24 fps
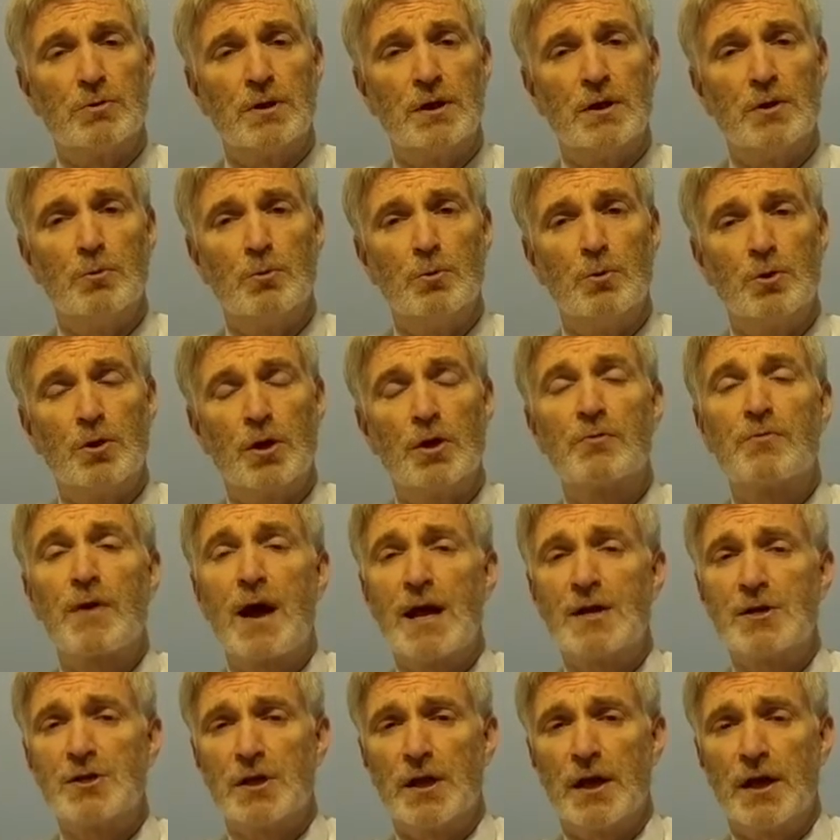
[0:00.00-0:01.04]

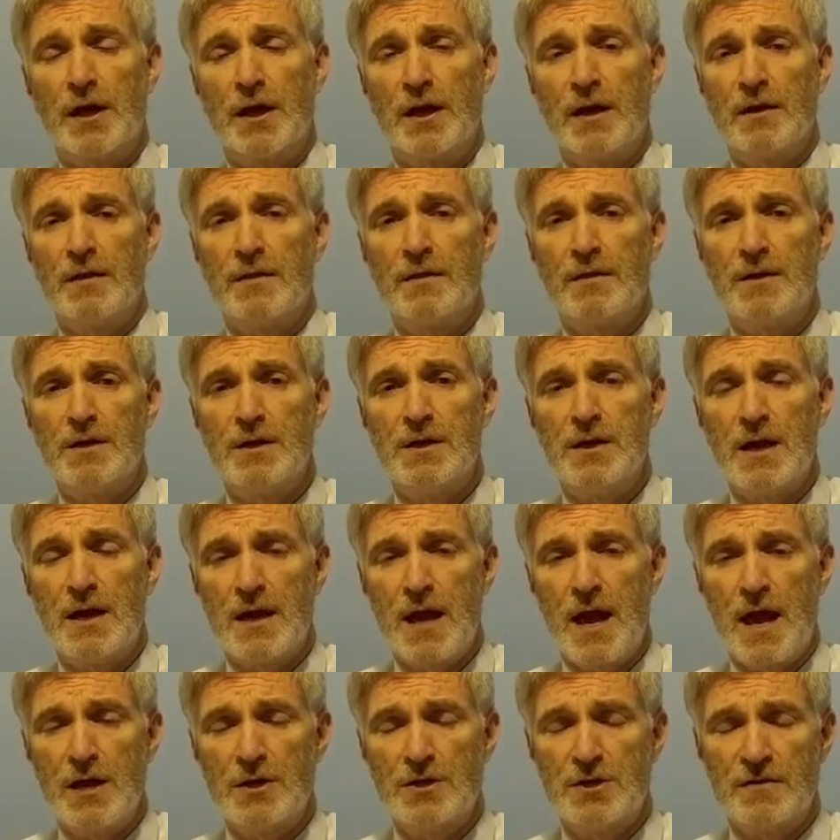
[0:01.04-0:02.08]
congratulating the
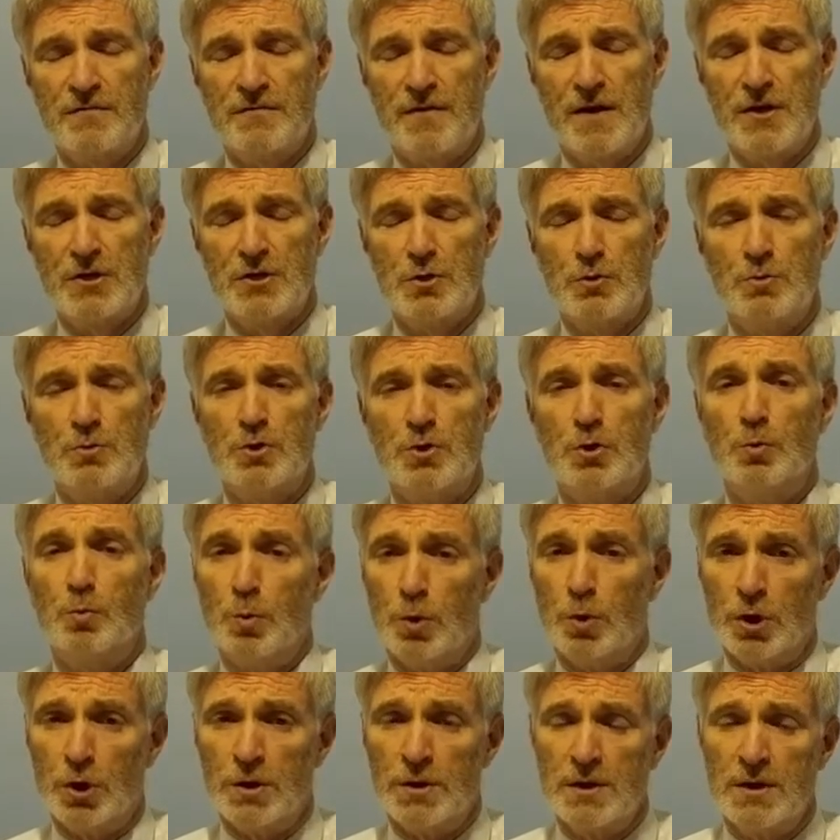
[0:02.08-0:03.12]
HFA students who
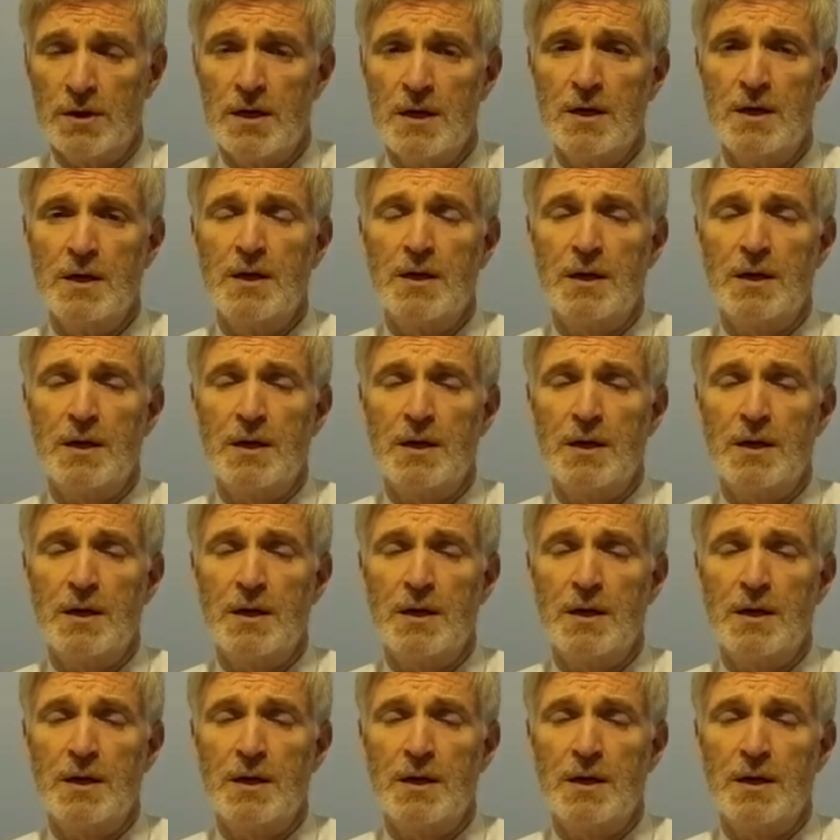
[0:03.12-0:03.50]
won